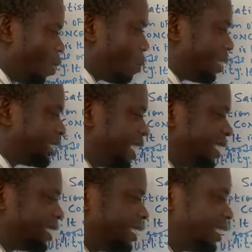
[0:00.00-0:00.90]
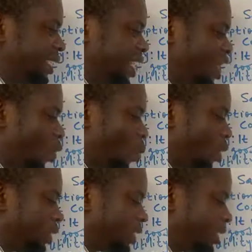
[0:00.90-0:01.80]
When marginal utility
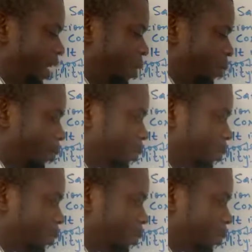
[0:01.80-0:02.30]
equals 0,